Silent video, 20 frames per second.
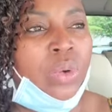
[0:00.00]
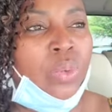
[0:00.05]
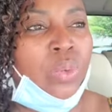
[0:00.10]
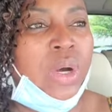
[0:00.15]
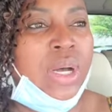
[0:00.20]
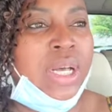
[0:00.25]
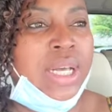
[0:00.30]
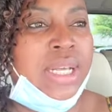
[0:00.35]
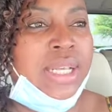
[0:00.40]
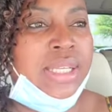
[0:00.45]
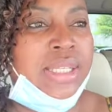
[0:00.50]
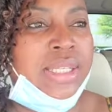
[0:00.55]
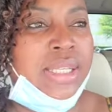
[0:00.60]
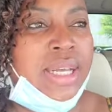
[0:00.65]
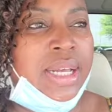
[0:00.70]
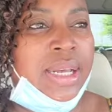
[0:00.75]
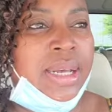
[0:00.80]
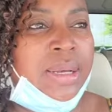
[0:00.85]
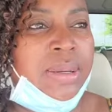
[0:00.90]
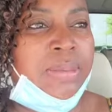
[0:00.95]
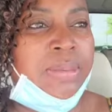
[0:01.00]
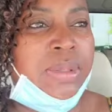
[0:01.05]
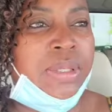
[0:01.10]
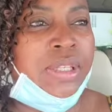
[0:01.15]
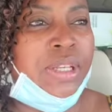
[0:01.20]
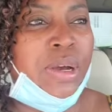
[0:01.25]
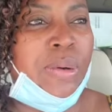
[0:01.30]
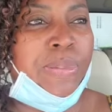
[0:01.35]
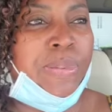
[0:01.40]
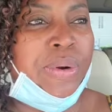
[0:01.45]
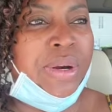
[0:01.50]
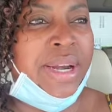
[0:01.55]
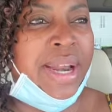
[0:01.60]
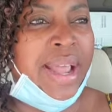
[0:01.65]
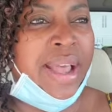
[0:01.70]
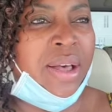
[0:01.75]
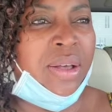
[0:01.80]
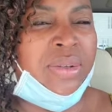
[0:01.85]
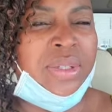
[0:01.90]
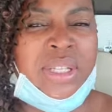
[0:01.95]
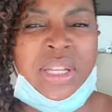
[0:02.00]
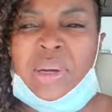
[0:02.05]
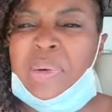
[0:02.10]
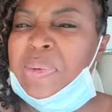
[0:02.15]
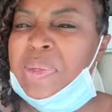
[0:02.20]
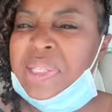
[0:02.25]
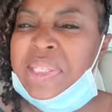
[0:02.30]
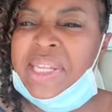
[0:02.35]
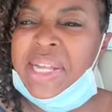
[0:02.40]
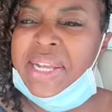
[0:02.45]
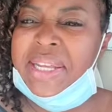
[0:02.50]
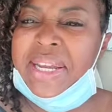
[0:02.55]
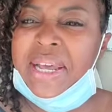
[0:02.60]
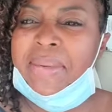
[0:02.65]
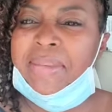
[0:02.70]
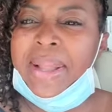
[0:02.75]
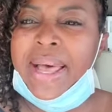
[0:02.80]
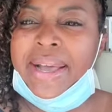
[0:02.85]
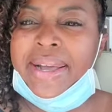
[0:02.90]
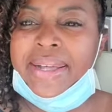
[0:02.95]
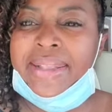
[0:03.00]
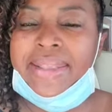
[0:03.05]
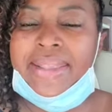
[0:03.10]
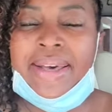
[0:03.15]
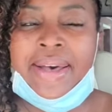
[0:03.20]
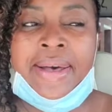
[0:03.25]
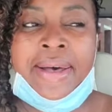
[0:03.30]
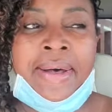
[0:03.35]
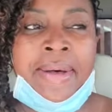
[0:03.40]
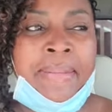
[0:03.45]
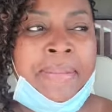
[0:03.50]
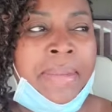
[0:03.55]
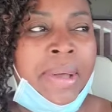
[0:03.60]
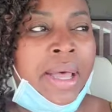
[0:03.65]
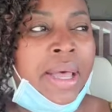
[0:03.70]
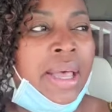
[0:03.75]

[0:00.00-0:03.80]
was so pronounced, it was sticking up like a thumb,